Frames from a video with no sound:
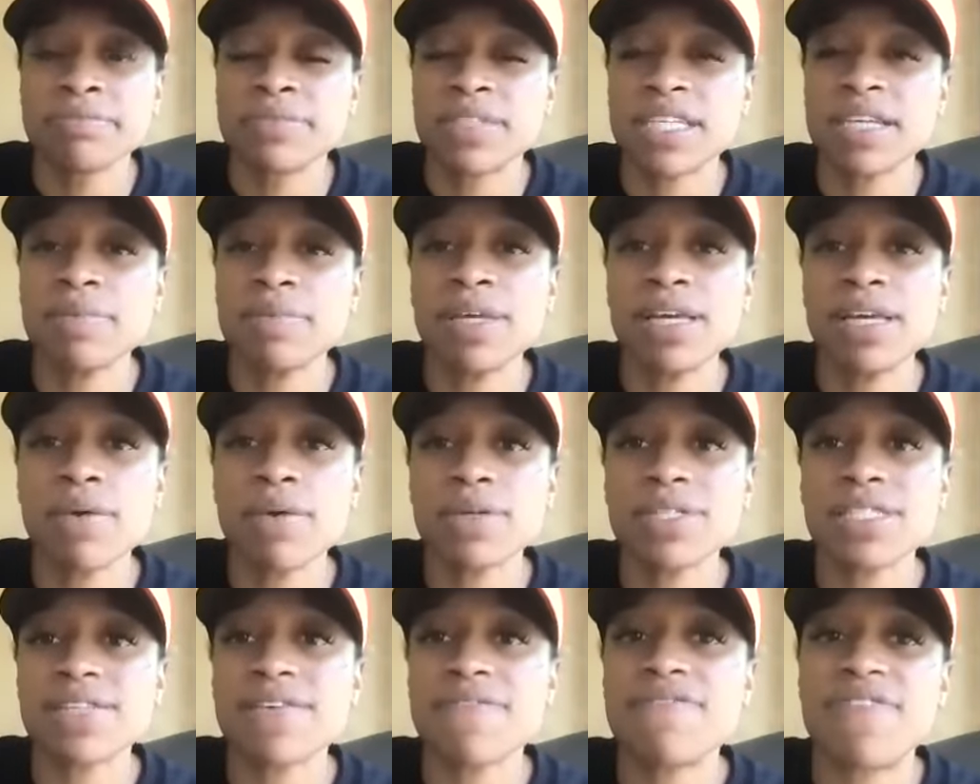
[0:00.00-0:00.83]
Then we go
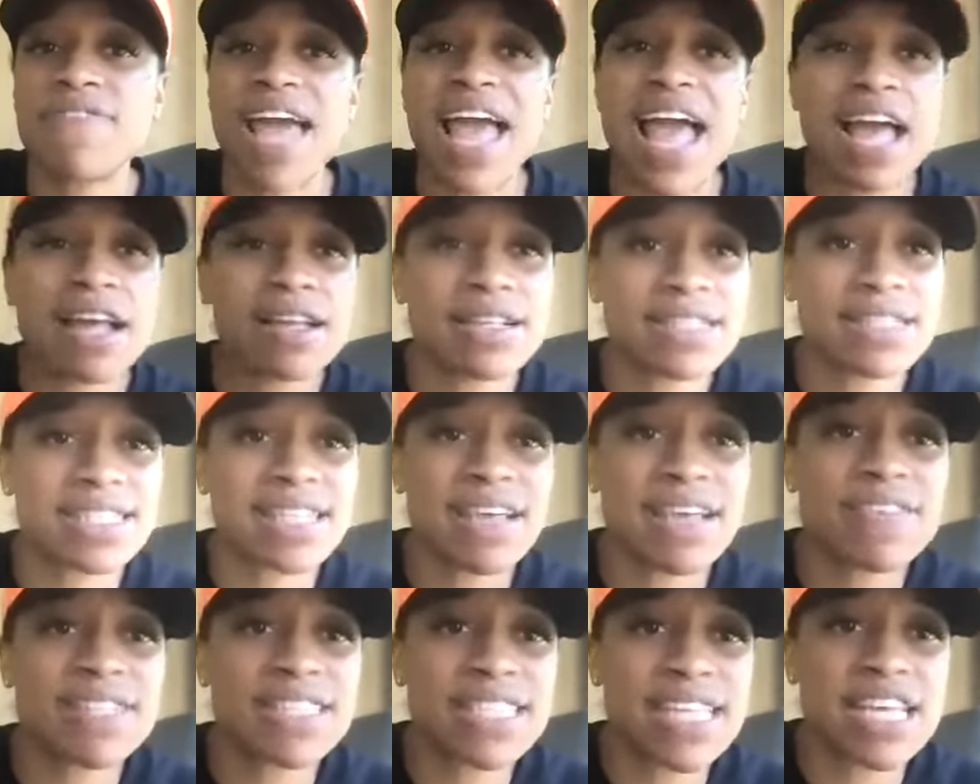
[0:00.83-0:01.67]
into fat,
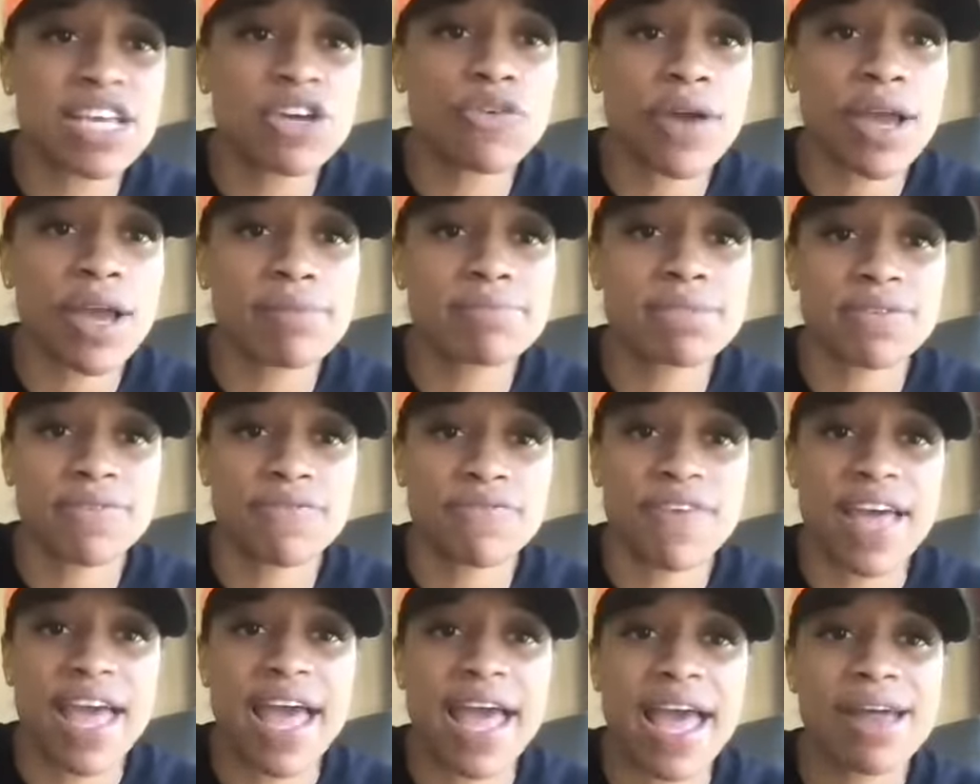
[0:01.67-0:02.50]
17 grams of
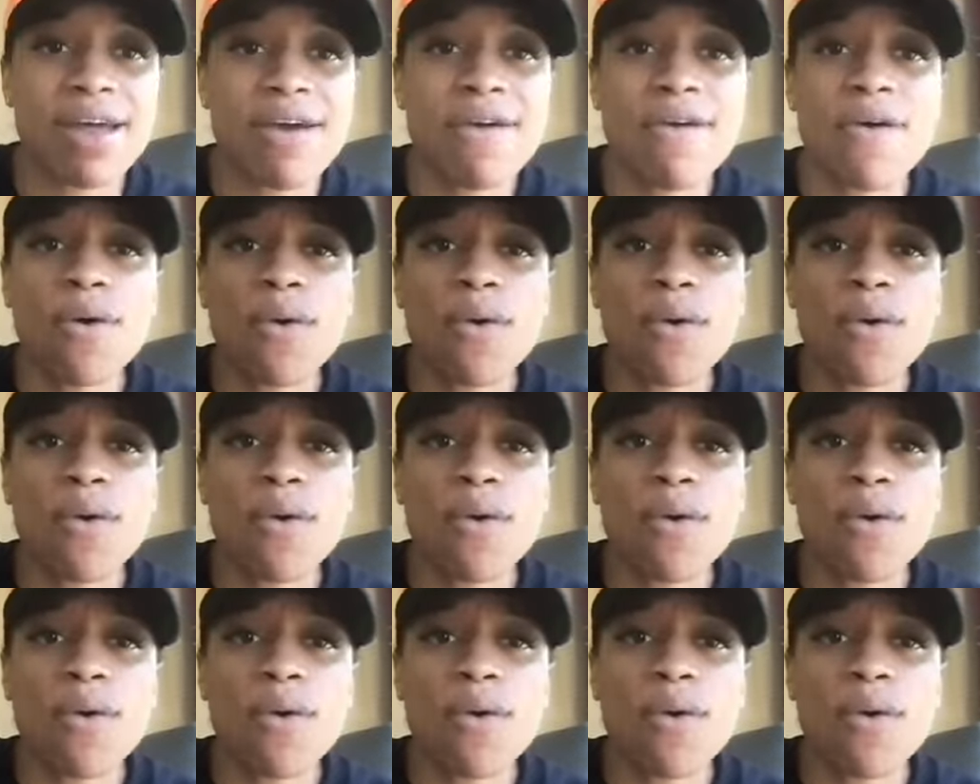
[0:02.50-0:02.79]
fat.